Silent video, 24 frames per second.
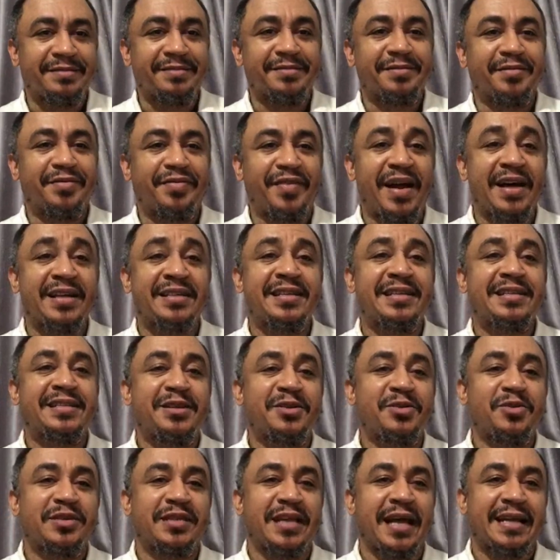Francis
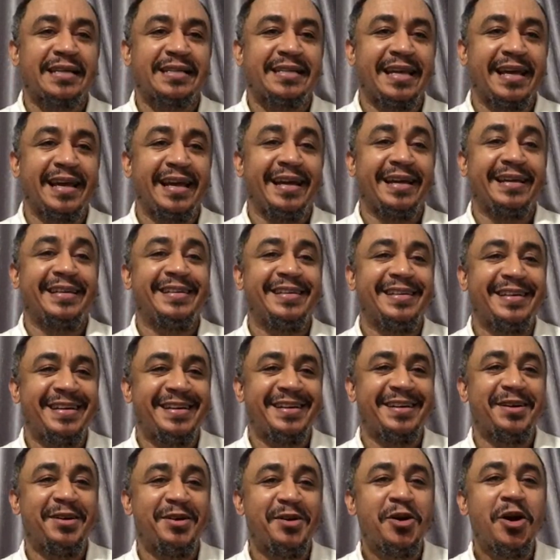Inusa said,
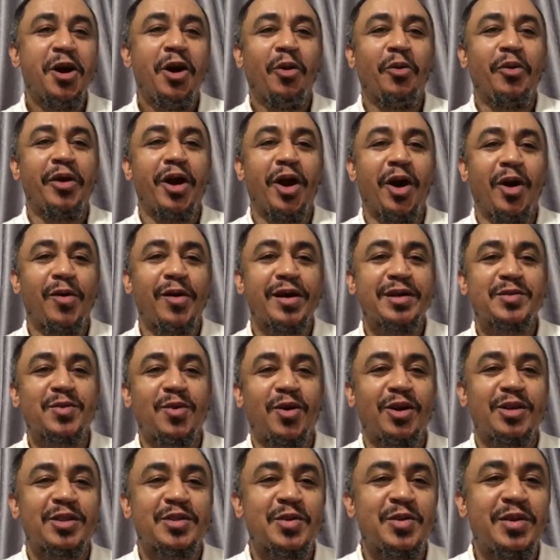we always
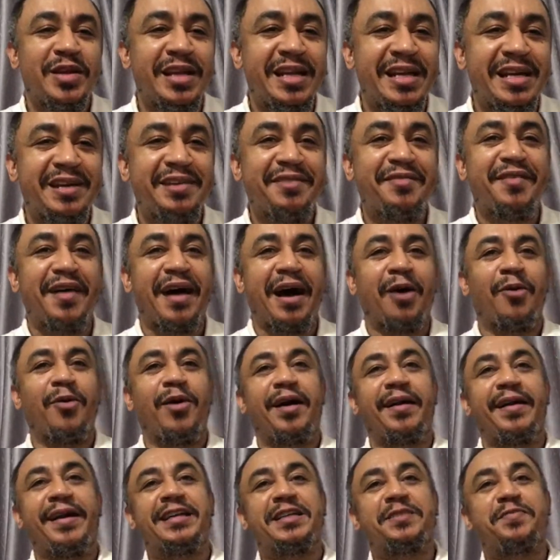want to leave our
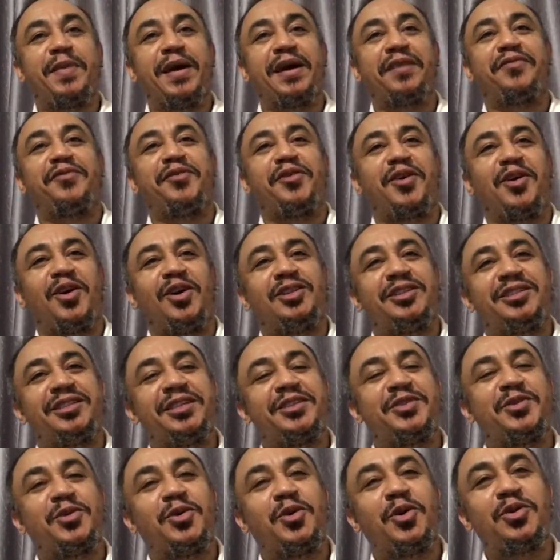respectful country
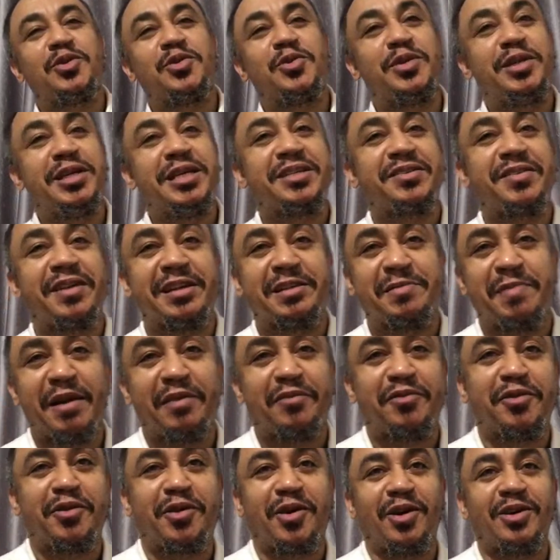to go to
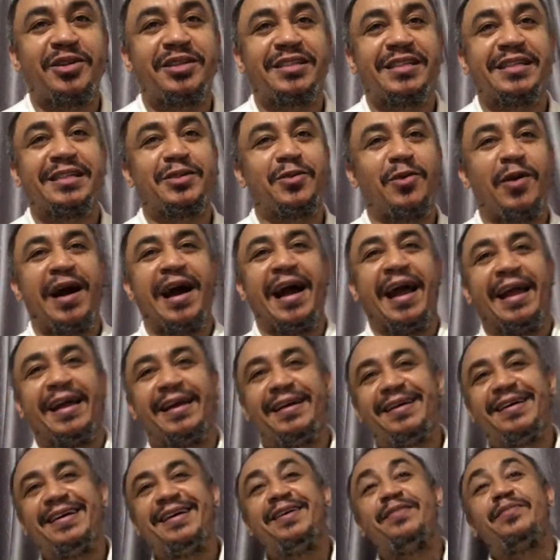disrespectful countries. Why?
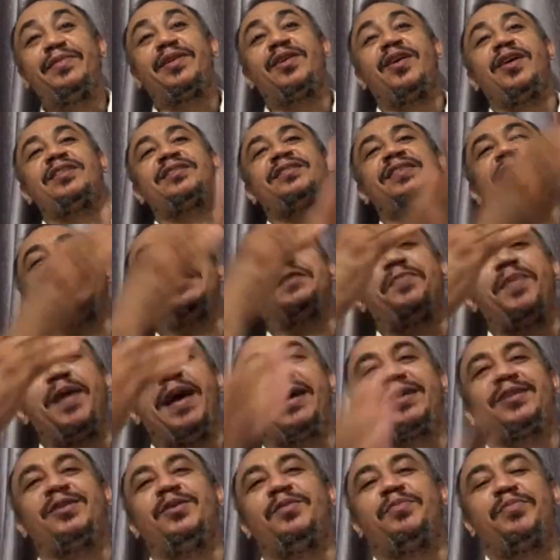Because respect
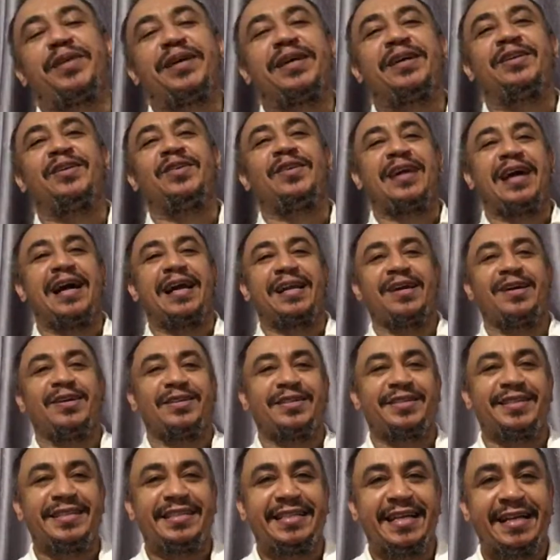no
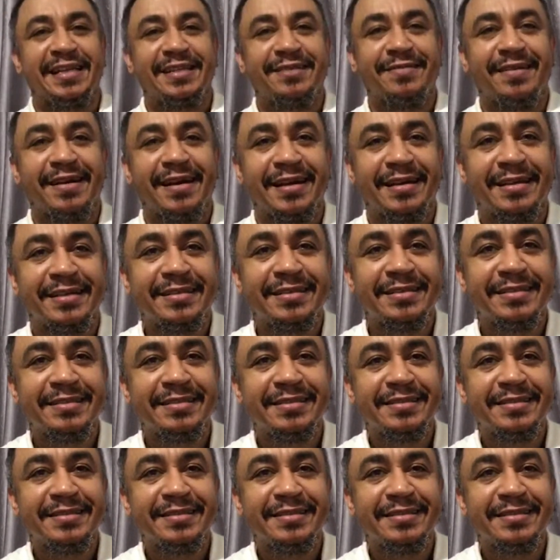carry us reach anywhere.